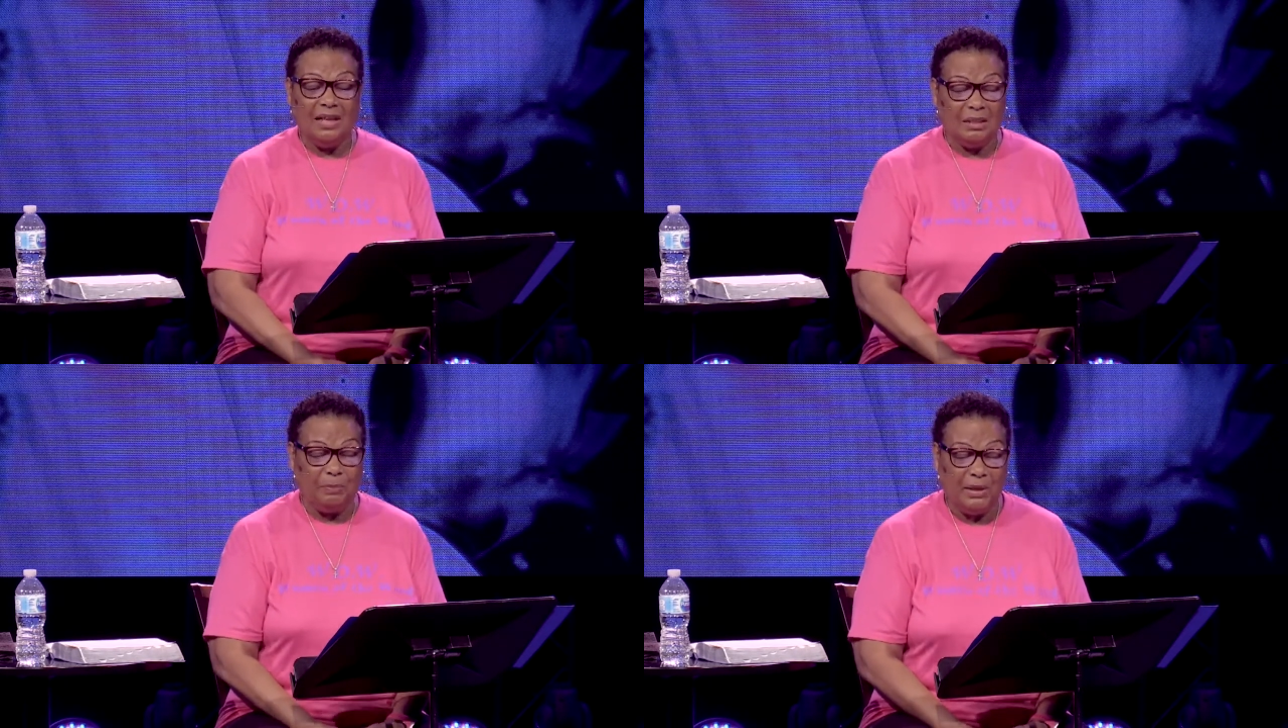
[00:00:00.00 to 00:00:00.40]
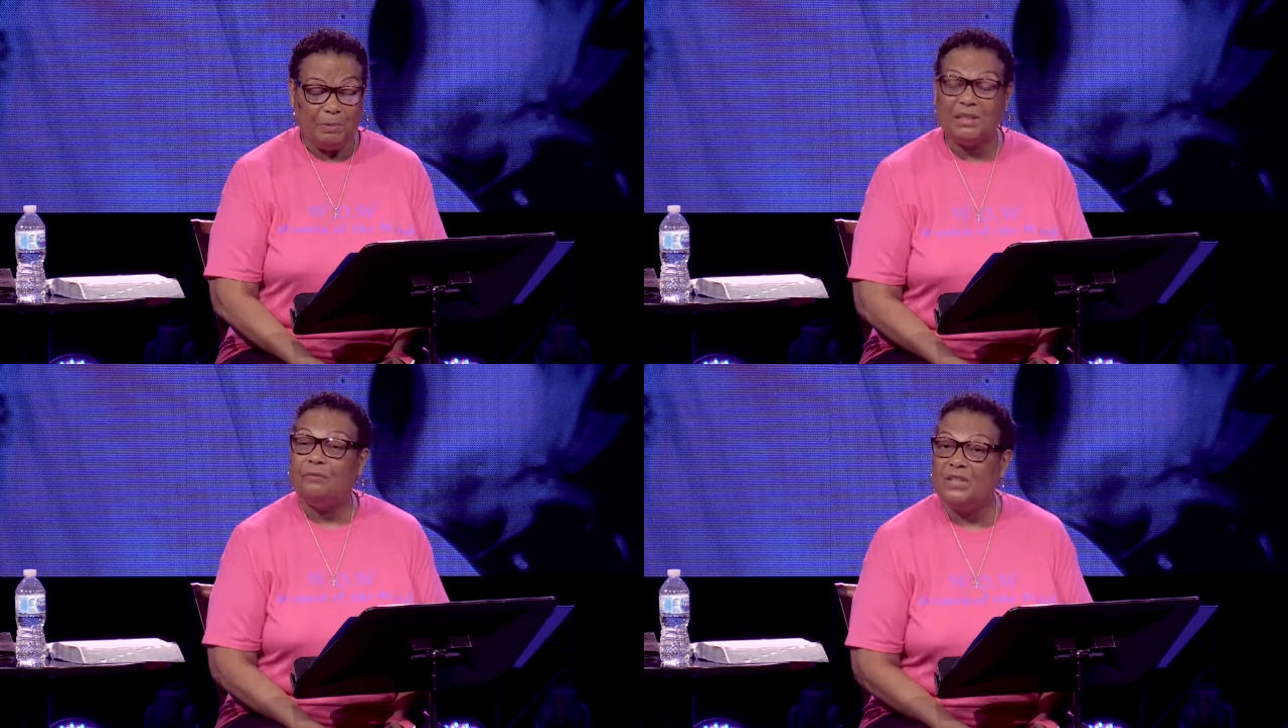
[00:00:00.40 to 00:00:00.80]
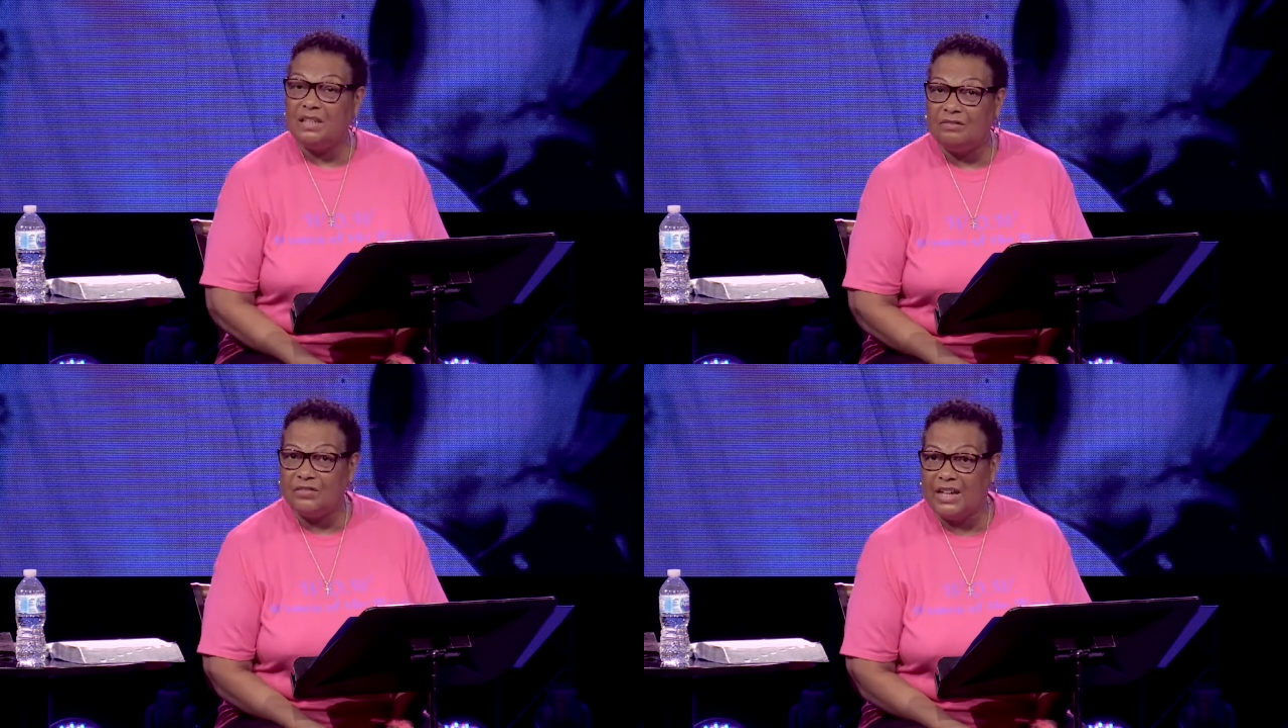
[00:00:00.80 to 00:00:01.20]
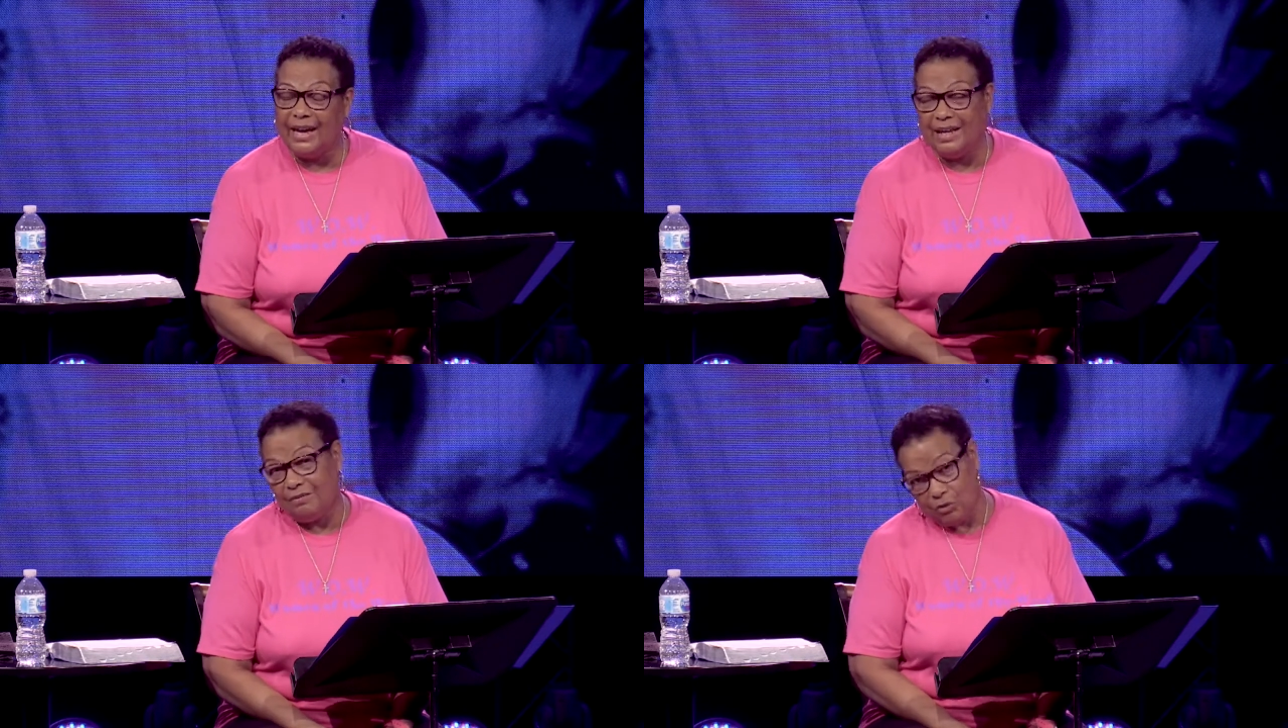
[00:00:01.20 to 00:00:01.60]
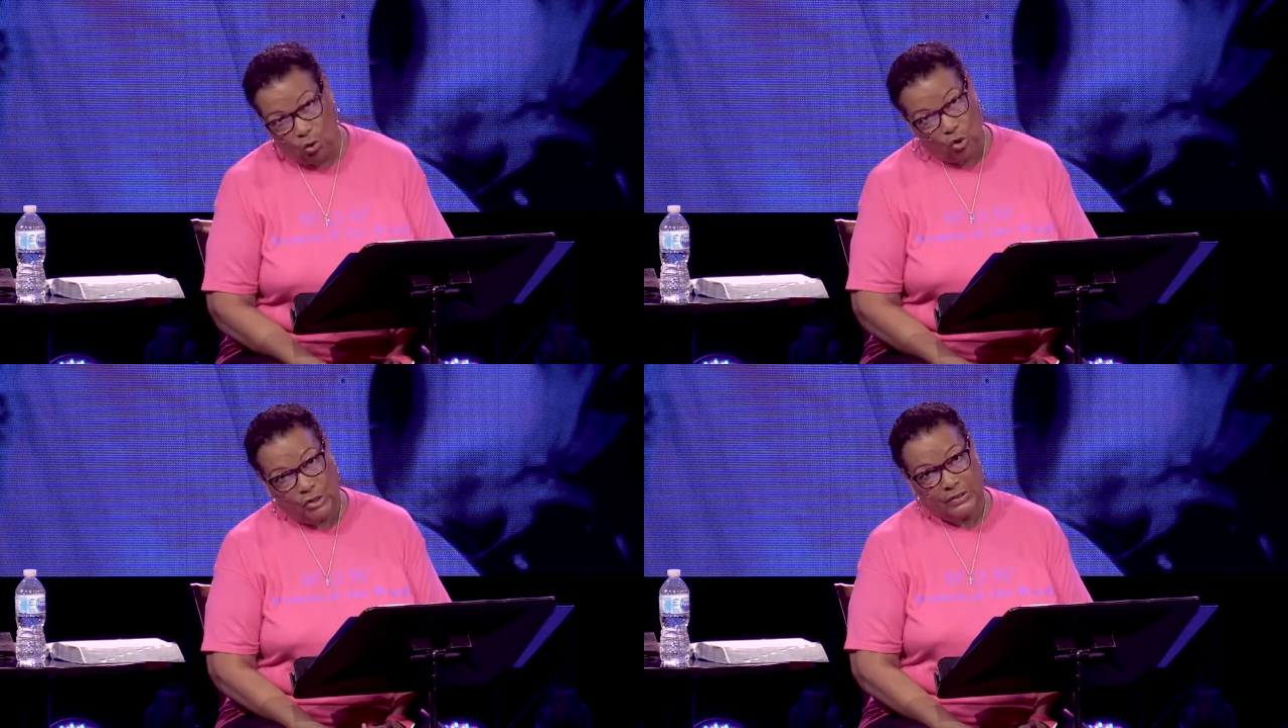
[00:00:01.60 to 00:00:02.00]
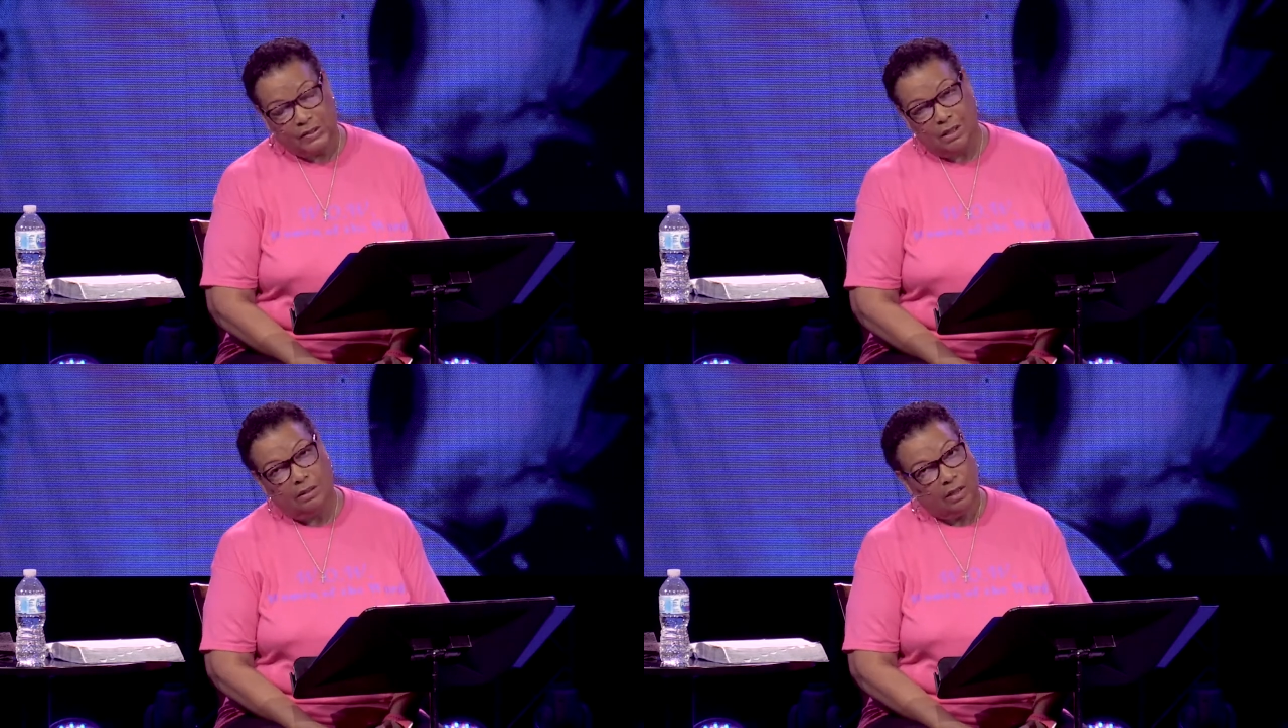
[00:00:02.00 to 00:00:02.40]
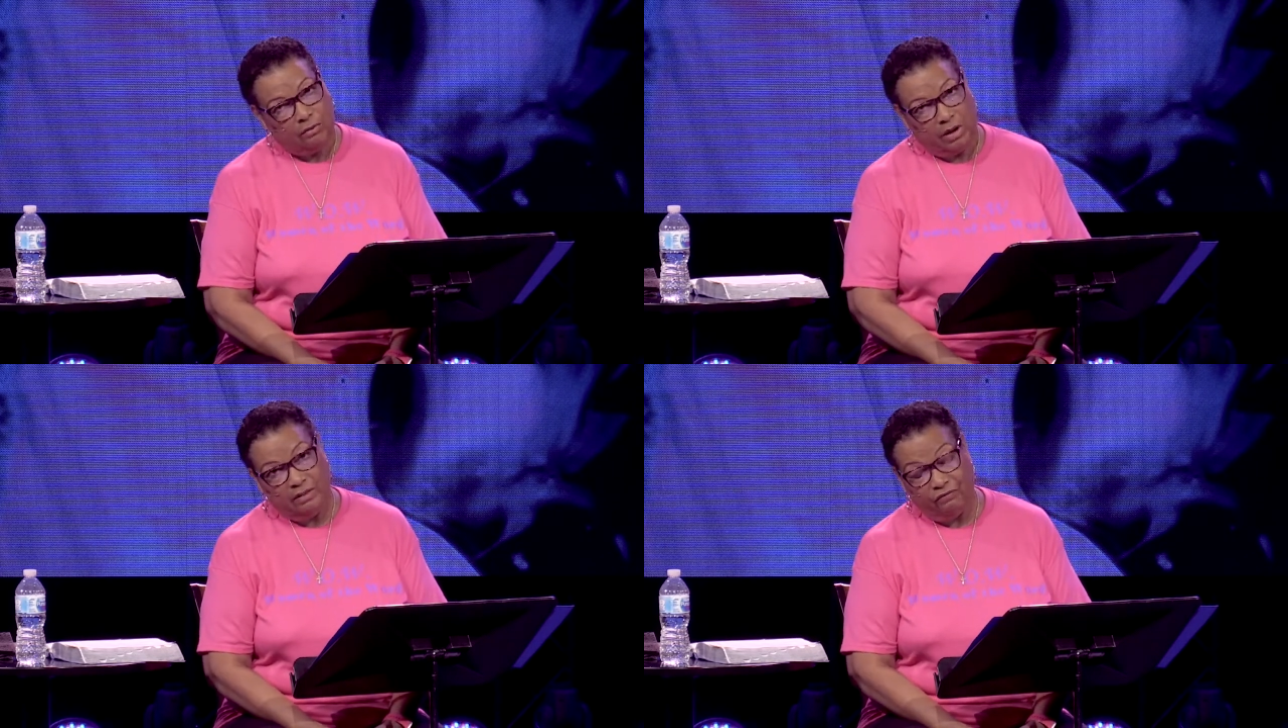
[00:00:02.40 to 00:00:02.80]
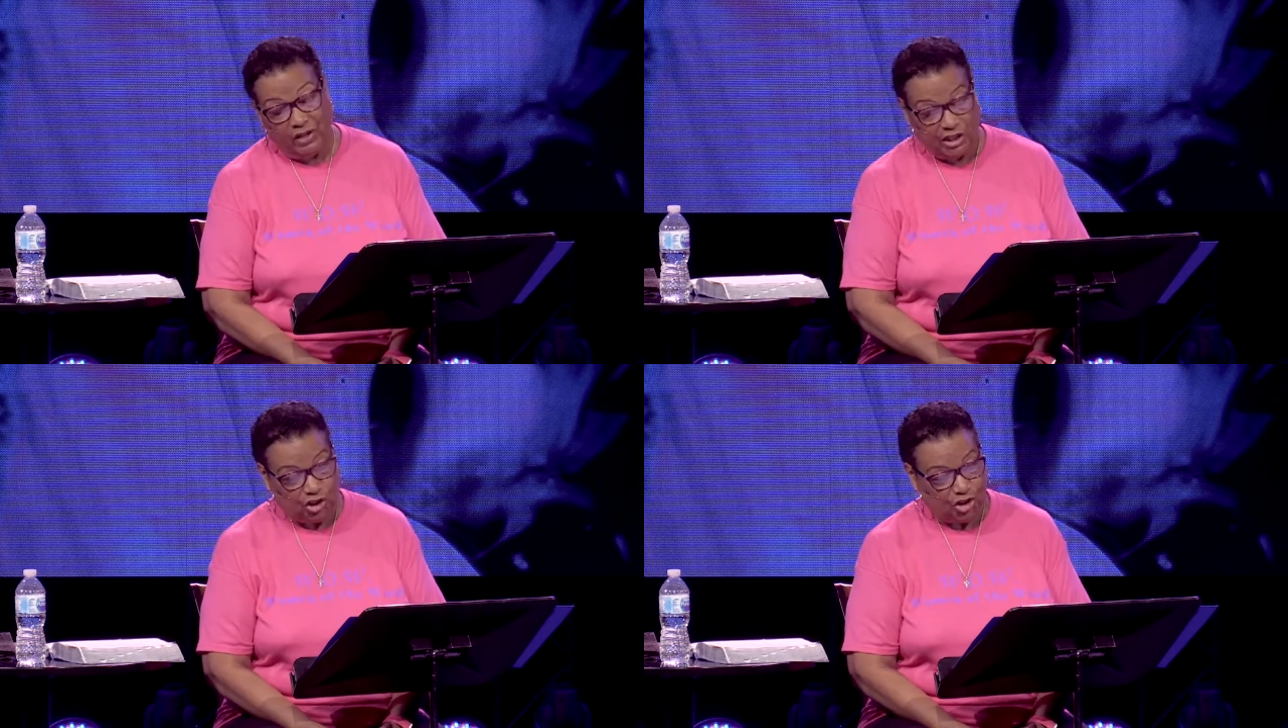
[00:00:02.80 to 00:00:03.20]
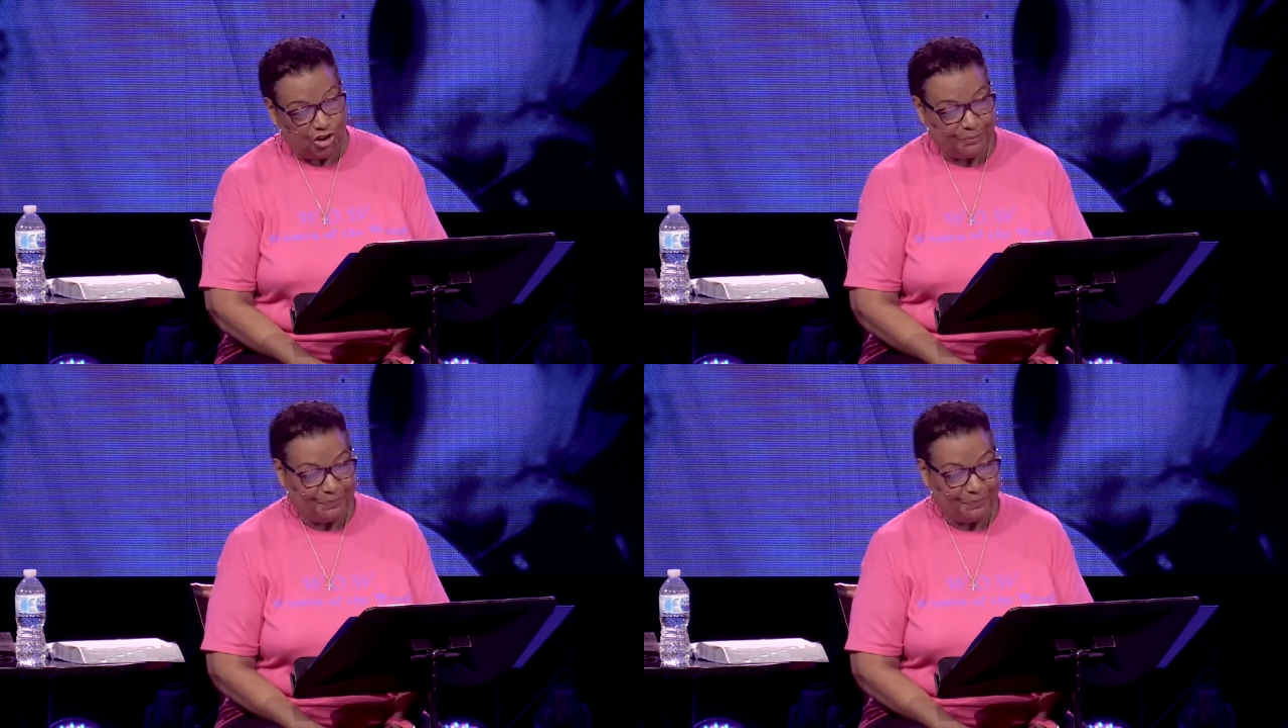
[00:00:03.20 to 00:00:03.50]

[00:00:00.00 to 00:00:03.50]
the people of Nineveh, and of course, the great fish.